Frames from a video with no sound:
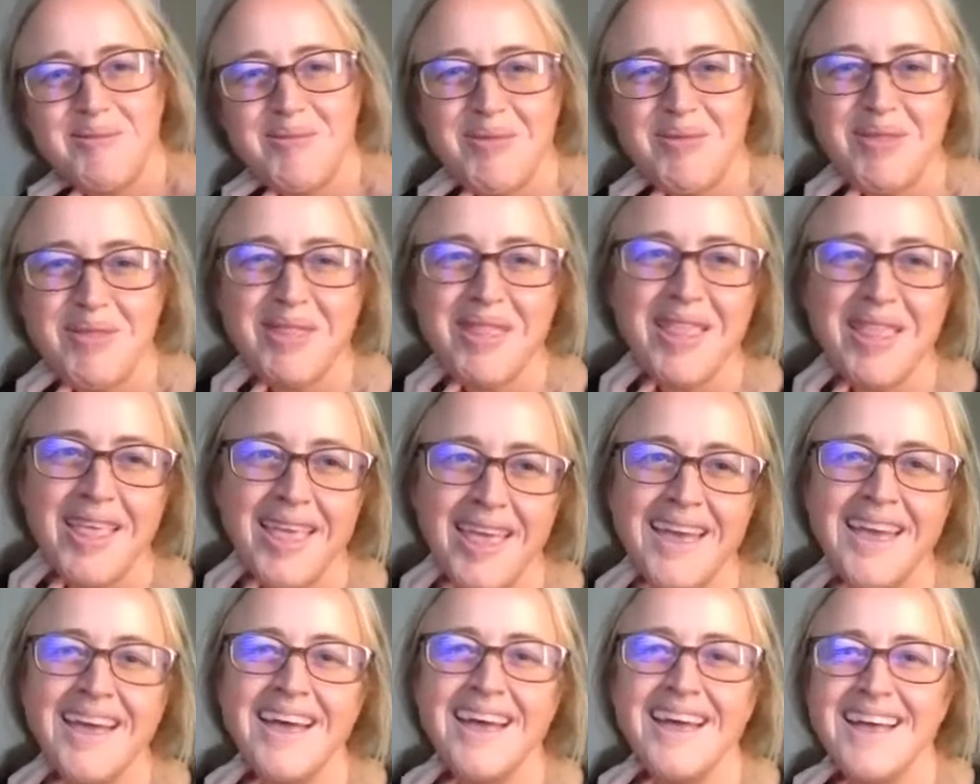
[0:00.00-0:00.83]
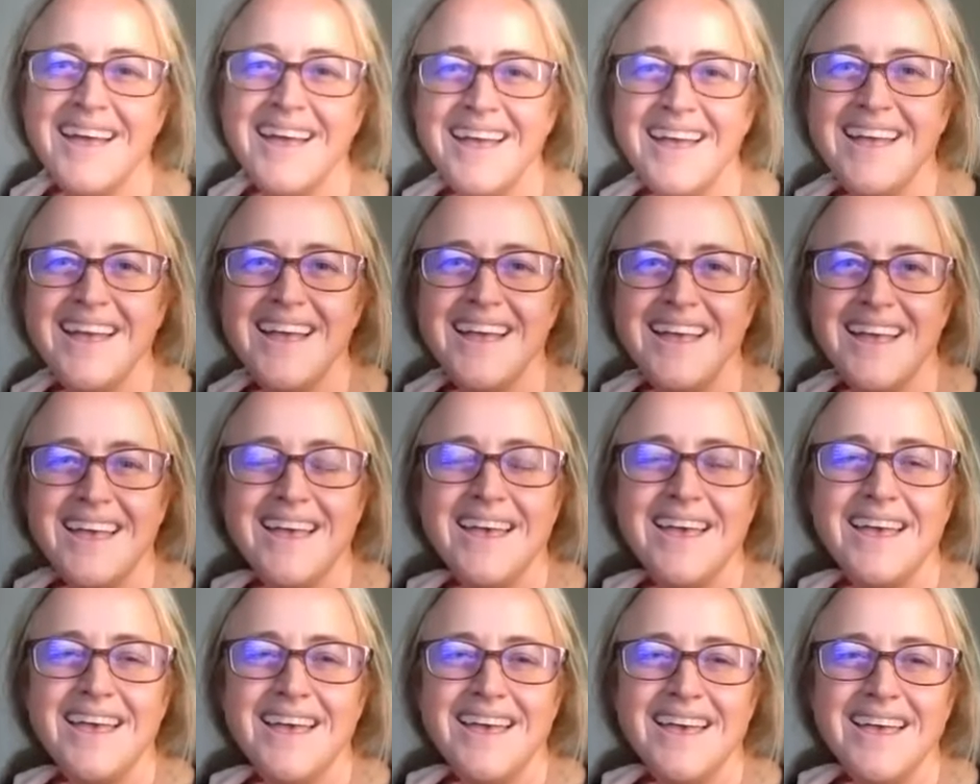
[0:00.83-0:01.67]
uh, so the medicine
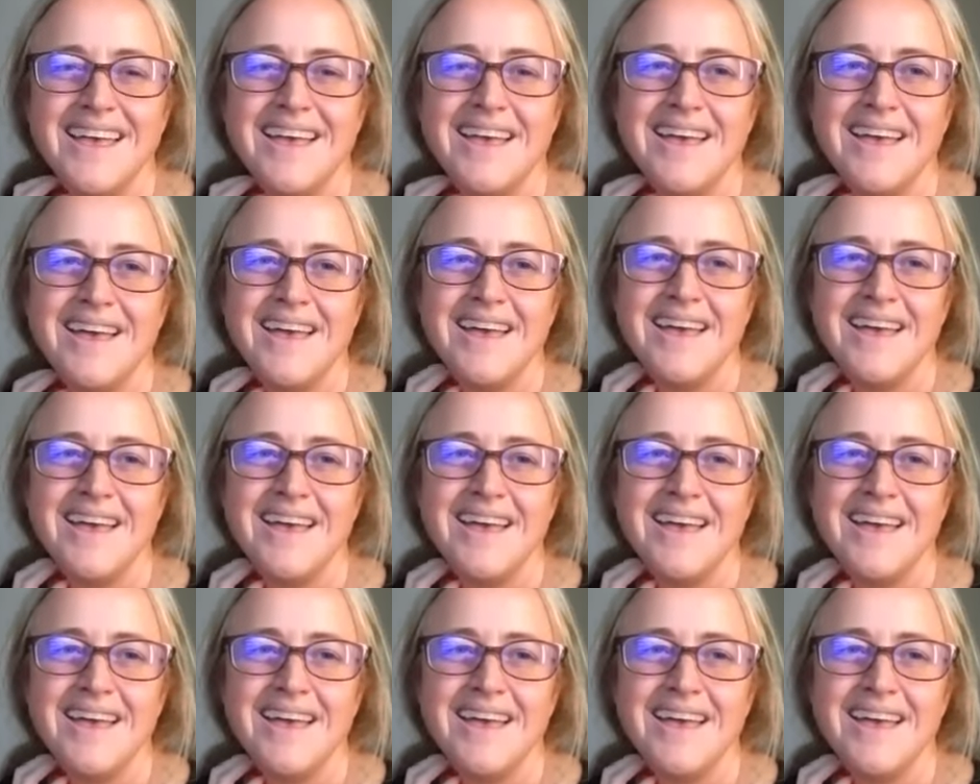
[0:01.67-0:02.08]
wheel